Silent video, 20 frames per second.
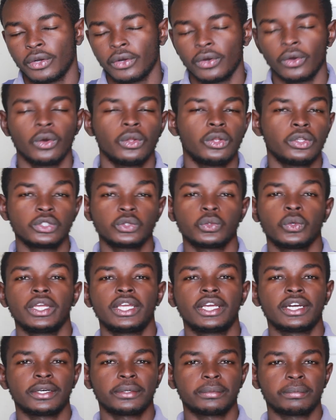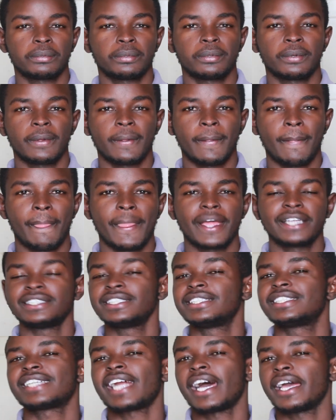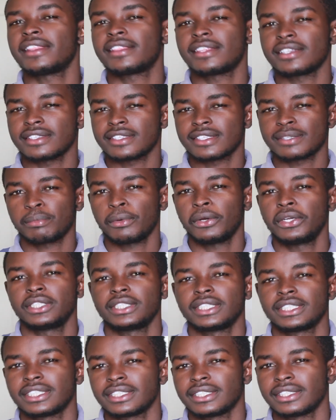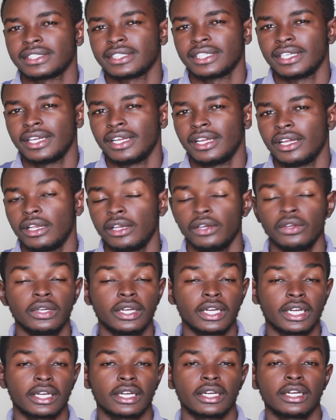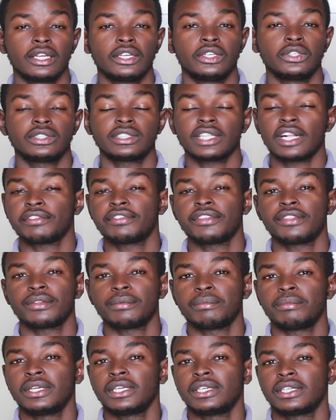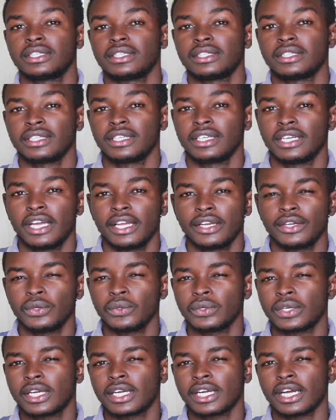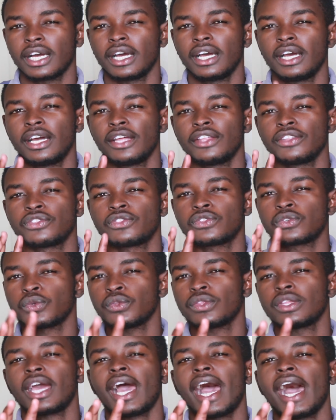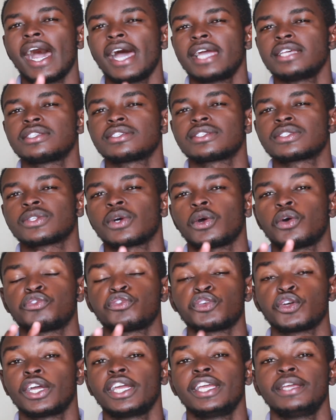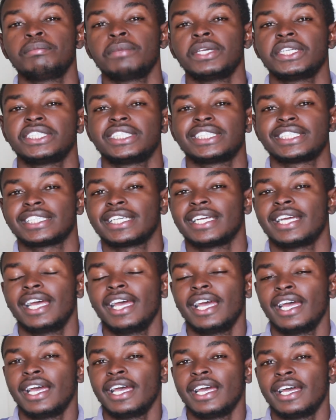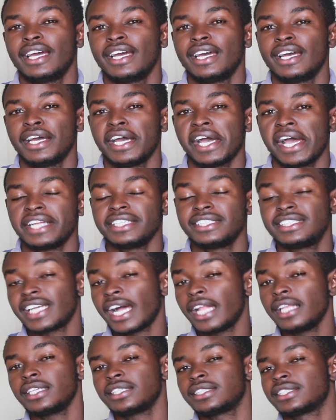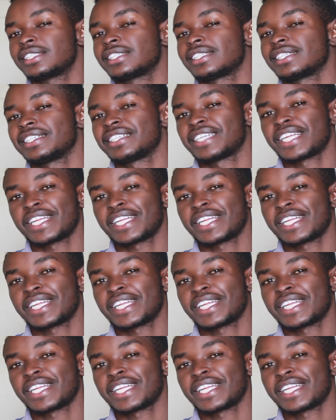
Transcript: Always wake up and try this point. Look yourself in the mirror and look through the eyes of your image and tell it,